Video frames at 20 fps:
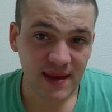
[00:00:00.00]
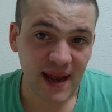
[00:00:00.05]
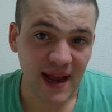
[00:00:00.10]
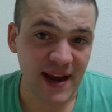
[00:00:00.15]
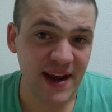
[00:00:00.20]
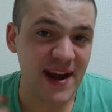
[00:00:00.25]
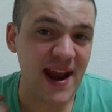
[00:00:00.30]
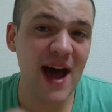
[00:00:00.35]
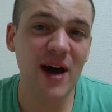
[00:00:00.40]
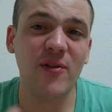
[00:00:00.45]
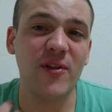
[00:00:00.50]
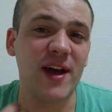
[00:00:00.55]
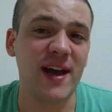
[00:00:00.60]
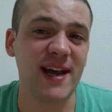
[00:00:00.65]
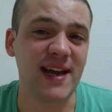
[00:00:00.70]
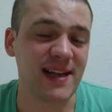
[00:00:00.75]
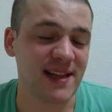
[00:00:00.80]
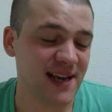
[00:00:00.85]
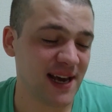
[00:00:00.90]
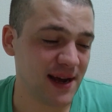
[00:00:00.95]
And now the
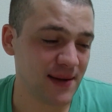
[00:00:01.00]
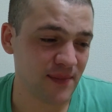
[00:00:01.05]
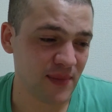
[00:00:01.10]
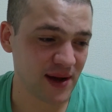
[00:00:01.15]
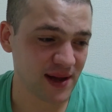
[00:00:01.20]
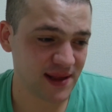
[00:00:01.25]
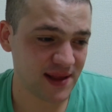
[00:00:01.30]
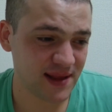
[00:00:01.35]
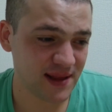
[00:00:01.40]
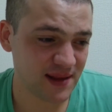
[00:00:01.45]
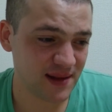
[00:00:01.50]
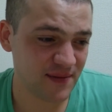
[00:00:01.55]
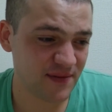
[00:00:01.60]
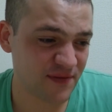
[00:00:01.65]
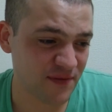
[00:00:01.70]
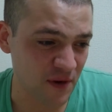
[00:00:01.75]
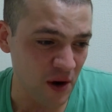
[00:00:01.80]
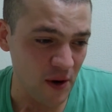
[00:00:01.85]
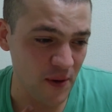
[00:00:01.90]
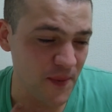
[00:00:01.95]
heat's hitting my
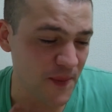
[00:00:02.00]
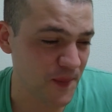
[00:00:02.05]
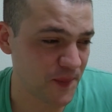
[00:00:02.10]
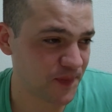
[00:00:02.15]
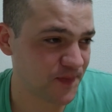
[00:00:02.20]
throat.